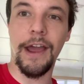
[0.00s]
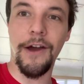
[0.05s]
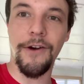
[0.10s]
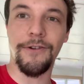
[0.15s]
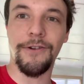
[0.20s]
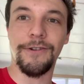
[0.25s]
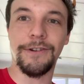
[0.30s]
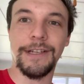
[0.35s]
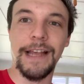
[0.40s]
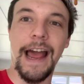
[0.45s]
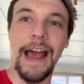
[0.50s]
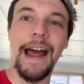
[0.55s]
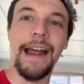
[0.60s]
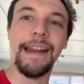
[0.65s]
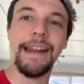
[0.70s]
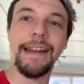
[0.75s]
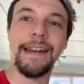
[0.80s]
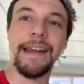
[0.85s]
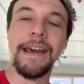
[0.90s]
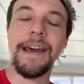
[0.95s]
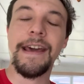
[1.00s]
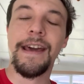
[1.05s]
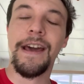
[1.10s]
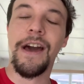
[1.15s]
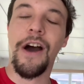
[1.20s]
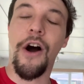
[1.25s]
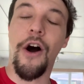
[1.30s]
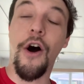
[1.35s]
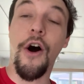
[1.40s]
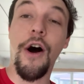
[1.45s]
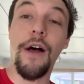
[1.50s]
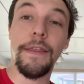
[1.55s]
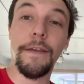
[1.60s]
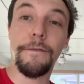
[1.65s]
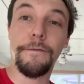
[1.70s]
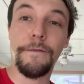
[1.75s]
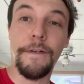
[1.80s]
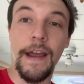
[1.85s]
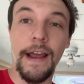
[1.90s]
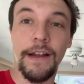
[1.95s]
owners added on the
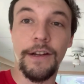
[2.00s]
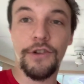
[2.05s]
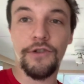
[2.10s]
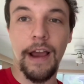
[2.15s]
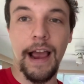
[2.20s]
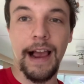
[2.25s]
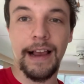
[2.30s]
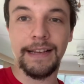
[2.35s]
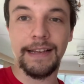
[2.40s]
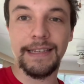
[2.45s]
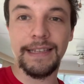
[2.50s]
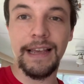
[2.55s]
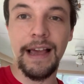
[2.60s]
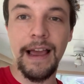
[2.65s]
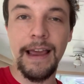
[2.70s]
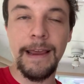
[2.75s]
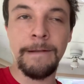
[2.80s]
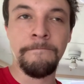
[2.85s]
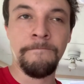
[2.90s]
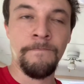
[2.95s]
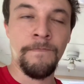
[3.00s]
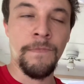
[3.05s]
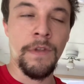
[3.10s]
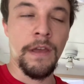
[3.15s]
FanTrack site,